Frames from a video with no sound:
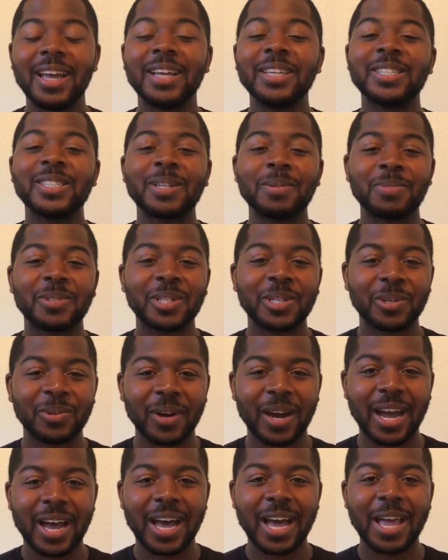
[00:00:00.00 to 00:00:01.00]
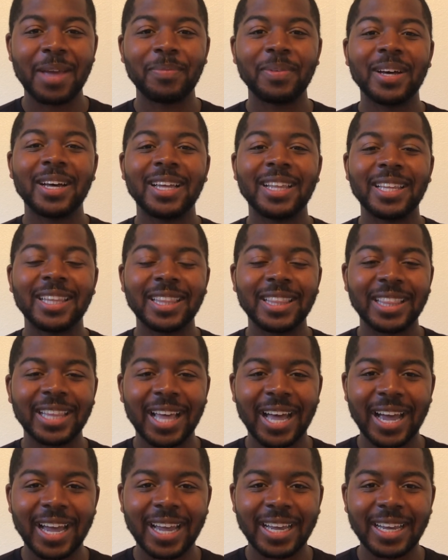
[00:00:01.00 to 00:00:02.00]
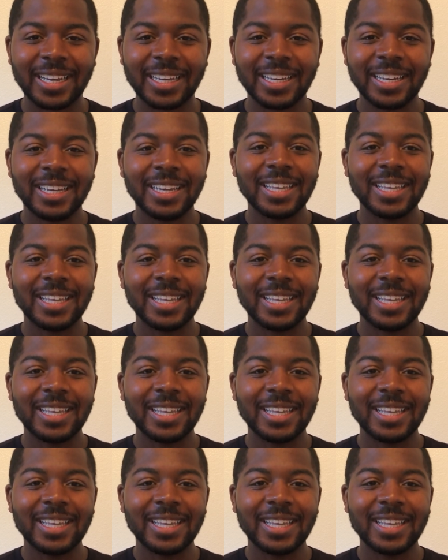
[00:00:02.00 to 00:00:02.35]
Subscribe, like,